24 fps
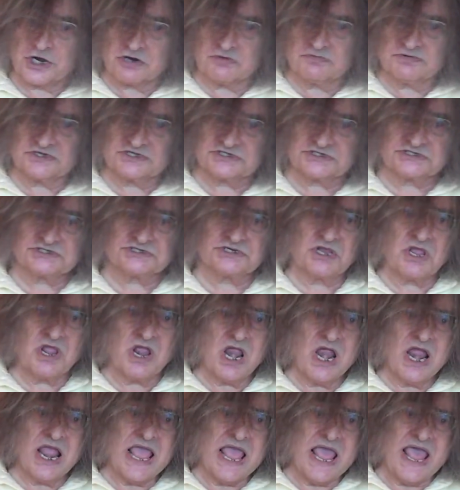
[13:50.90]
nervous,
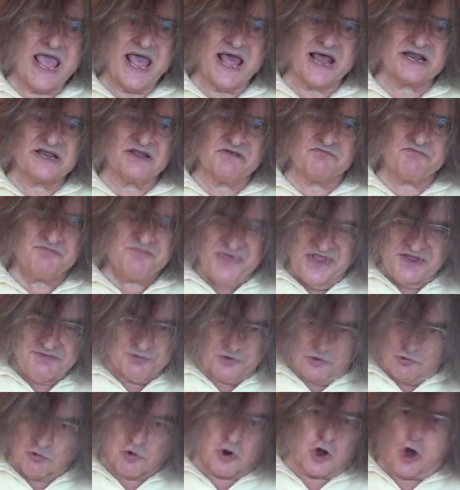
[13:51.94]
and if
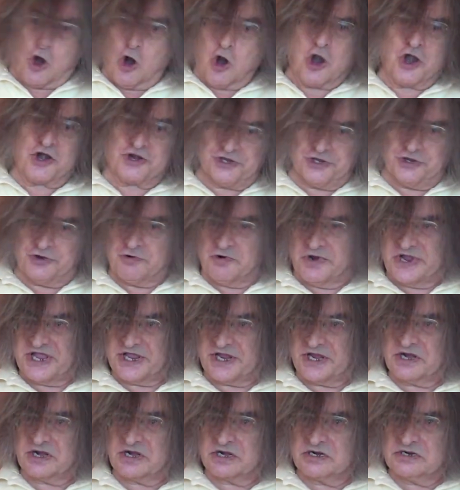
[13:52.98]
people were
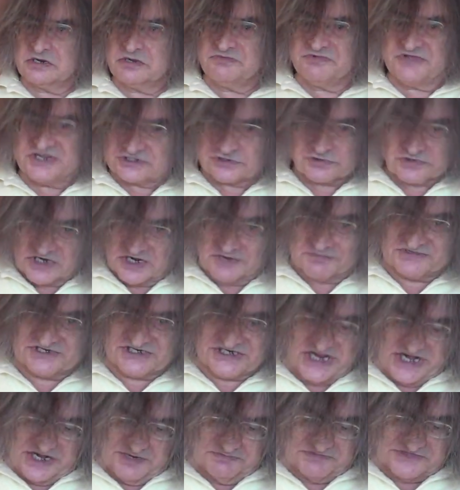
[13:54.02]
arguing, this would
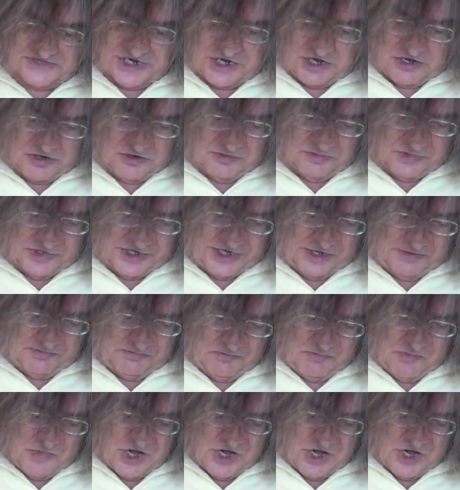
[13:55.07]
upset him terribly.